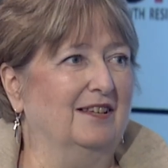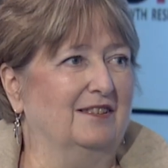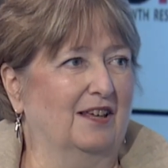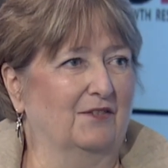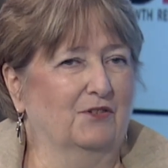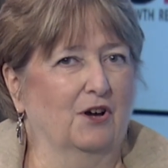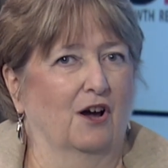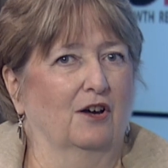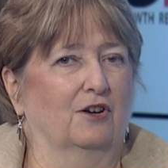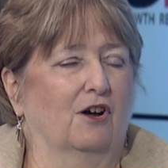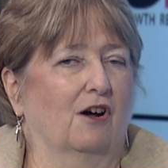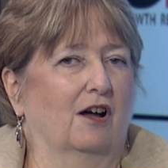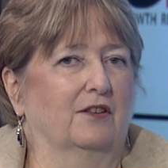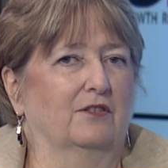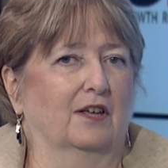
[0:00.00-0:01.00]

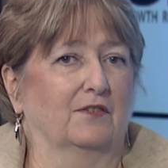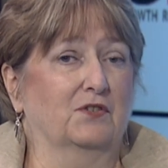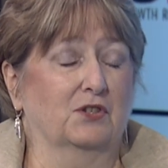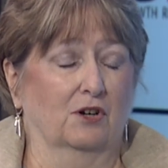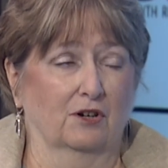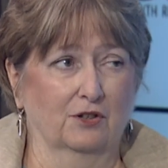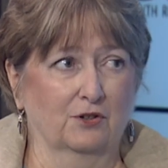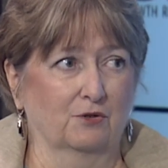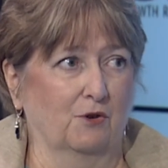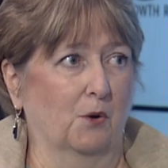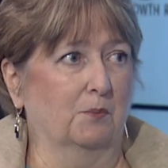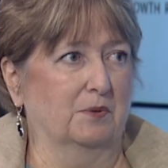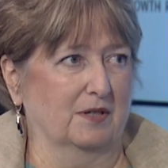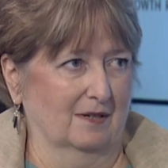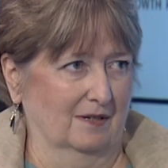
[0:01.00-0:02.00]
They've started their own
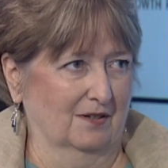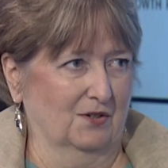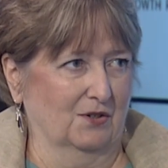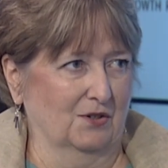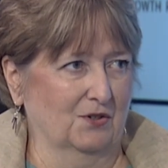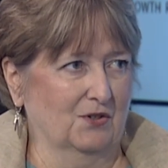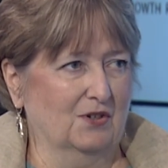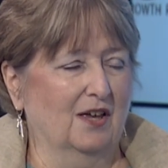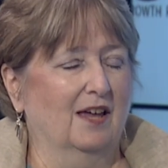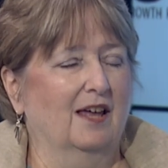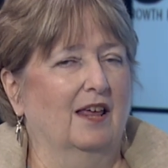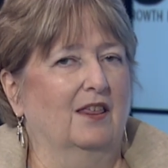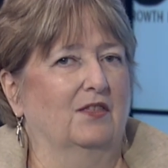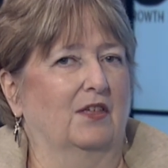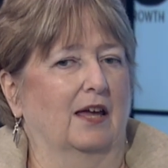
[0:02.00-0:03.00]
businesses.
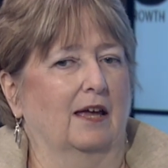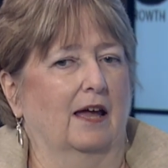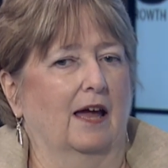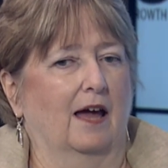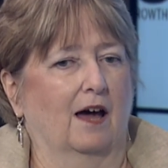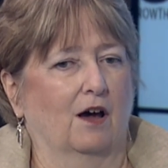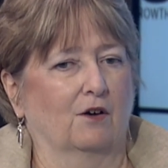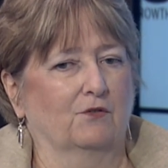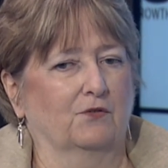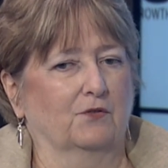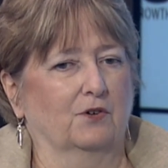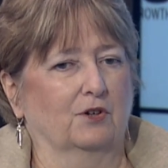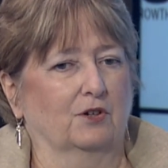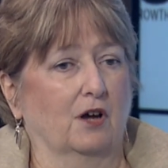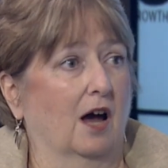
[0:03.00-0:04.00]
They have
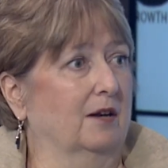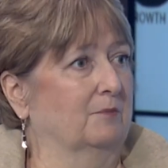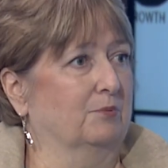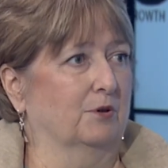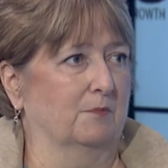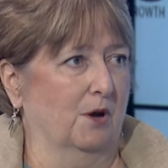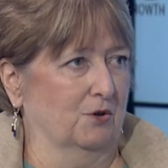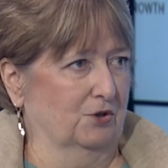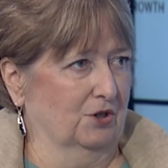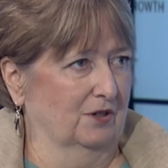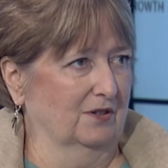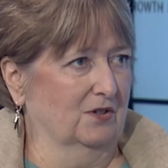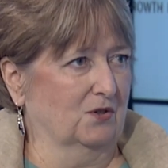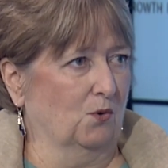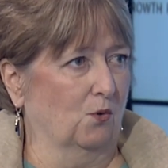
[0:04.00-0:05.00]
gotten
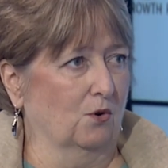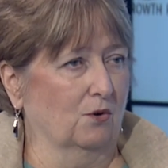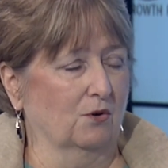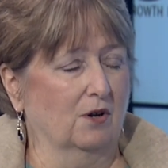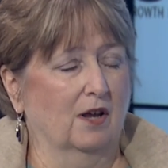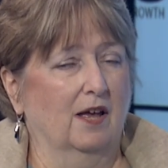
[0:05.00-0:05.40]
promotions, or